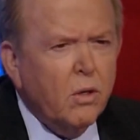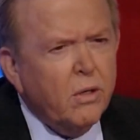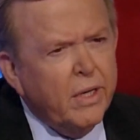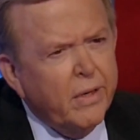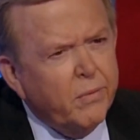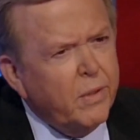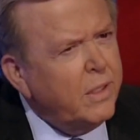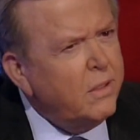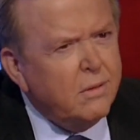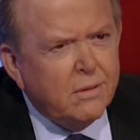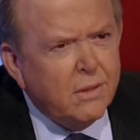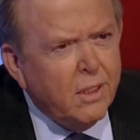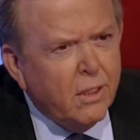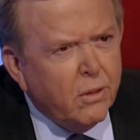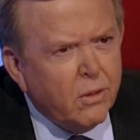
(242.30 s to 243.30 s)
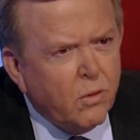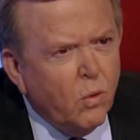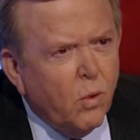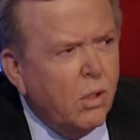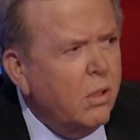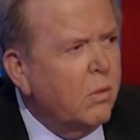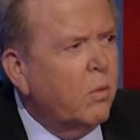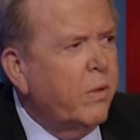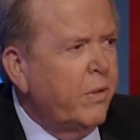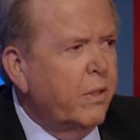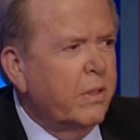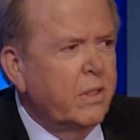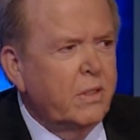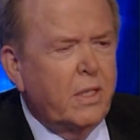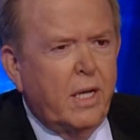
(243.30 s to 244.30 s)
work on every corner where
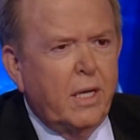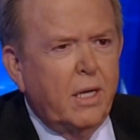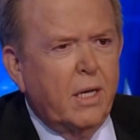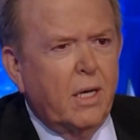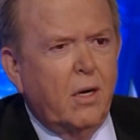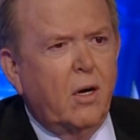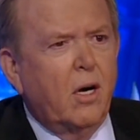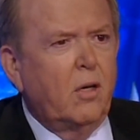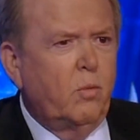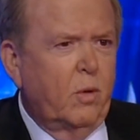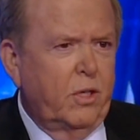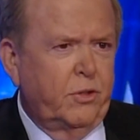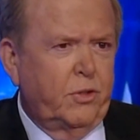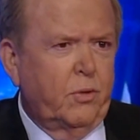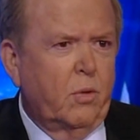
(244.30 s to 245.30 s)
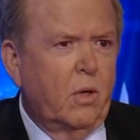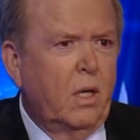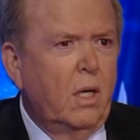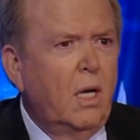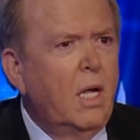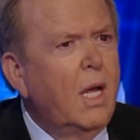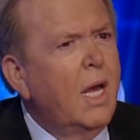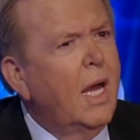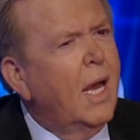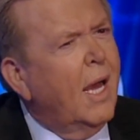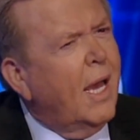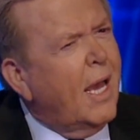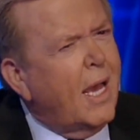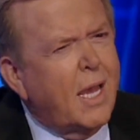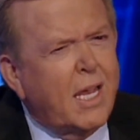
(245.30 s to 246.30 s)
there is a hardware store.
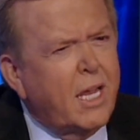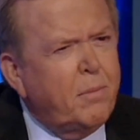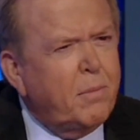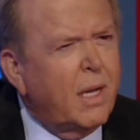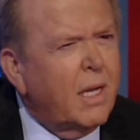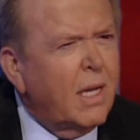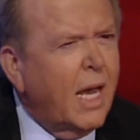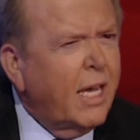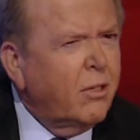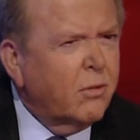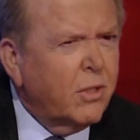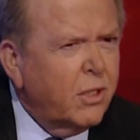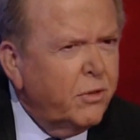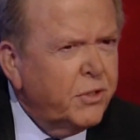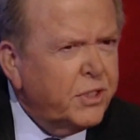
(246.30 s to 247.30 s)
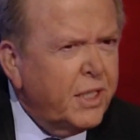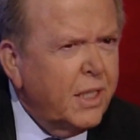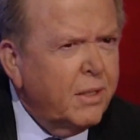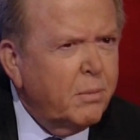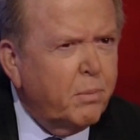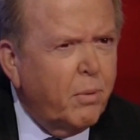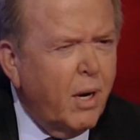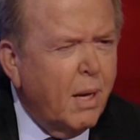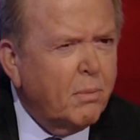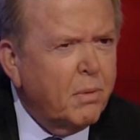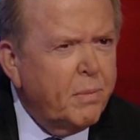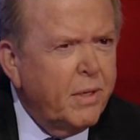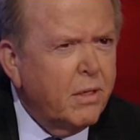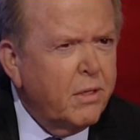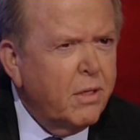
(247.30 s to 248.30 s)
And I don't understand the
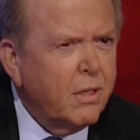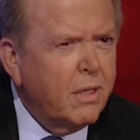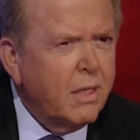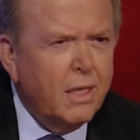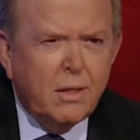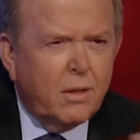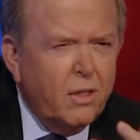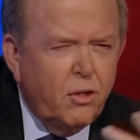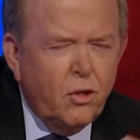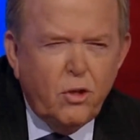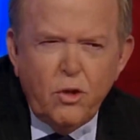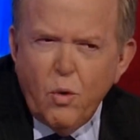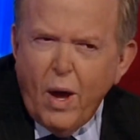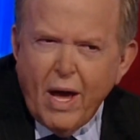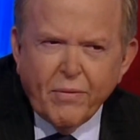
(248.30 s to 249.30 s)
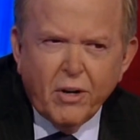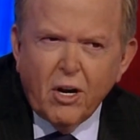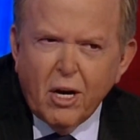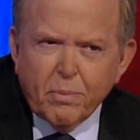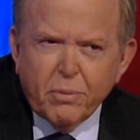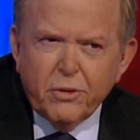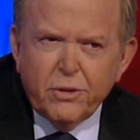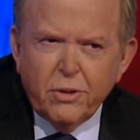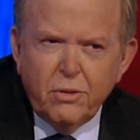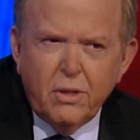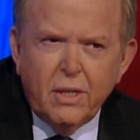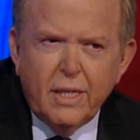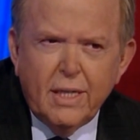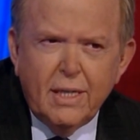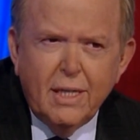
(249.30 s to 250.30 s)
problem here. You have an
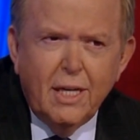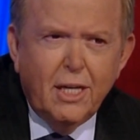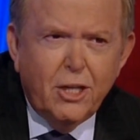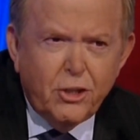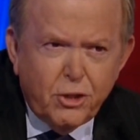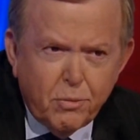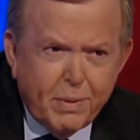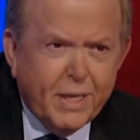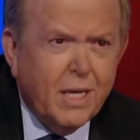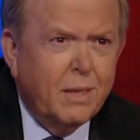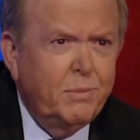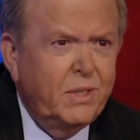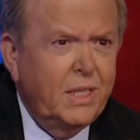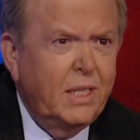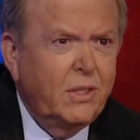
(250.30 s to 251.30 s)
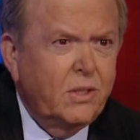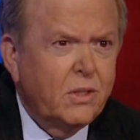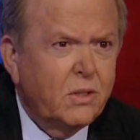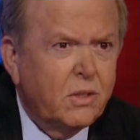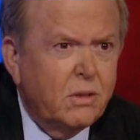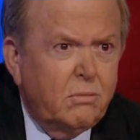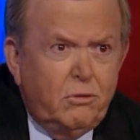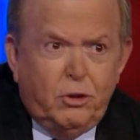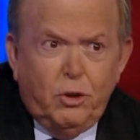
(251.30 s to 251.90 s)
opportunity to become citizens.